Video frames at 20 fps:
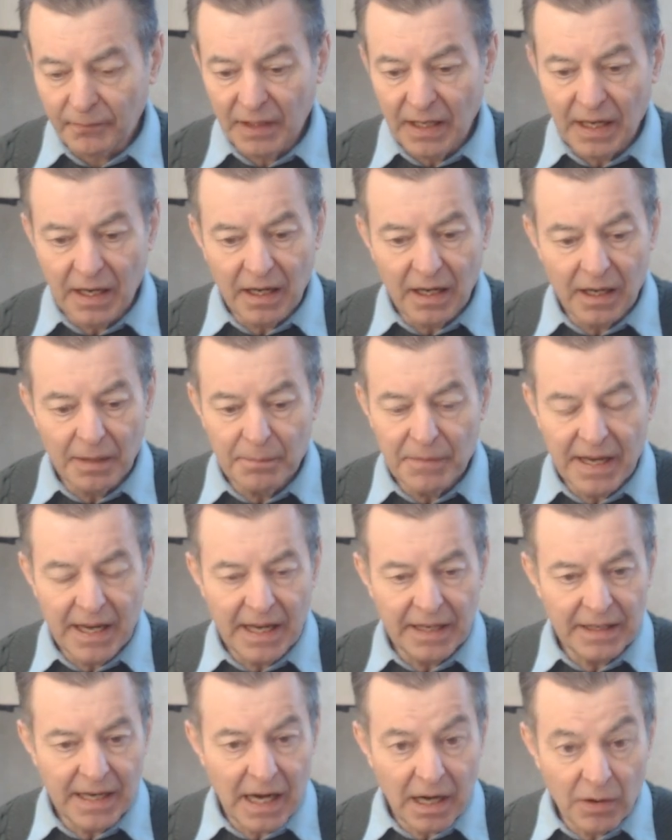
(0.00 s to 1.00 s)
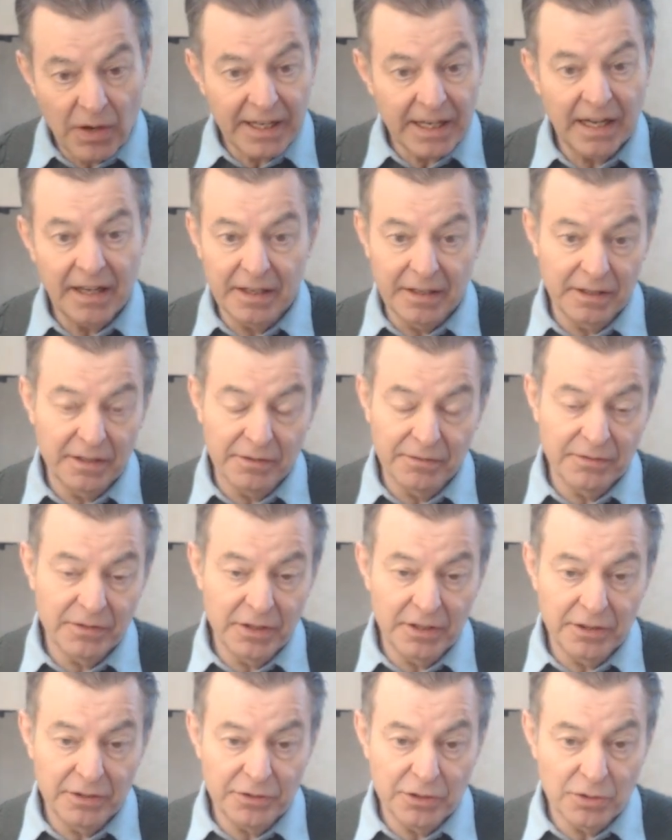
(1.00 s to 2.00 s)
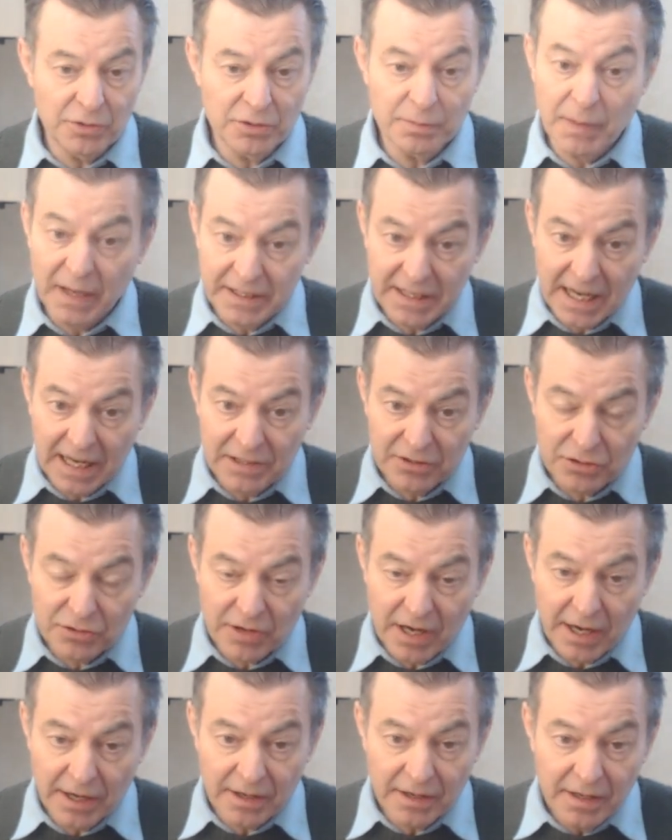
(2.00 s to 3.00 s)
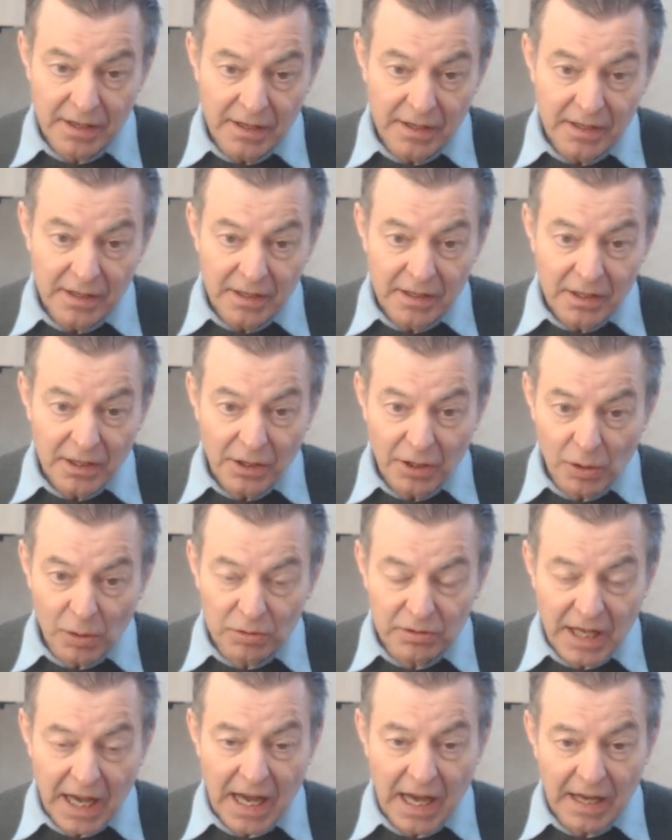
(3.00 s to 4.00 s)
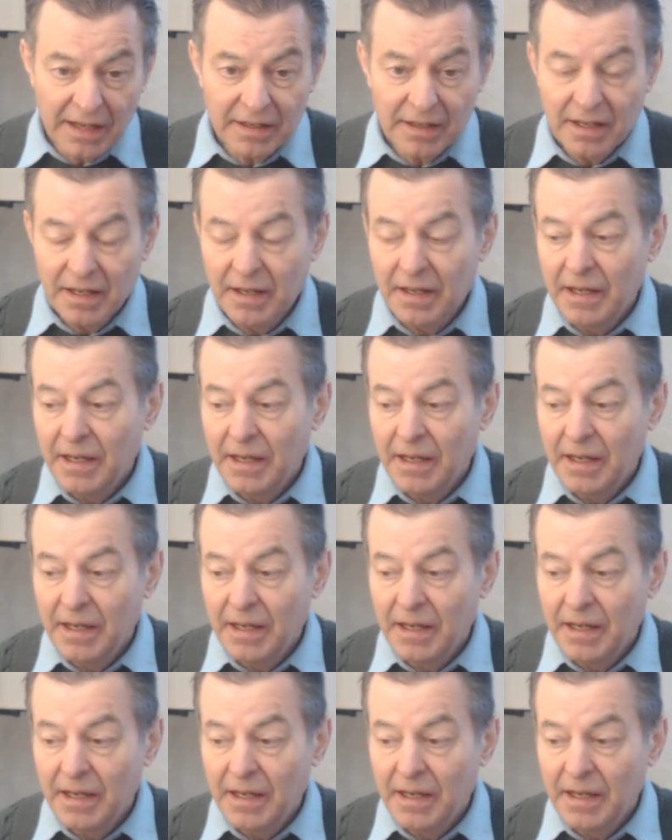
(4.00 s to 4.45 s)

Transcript: and how I got introduced by Don Strayer, good old Don,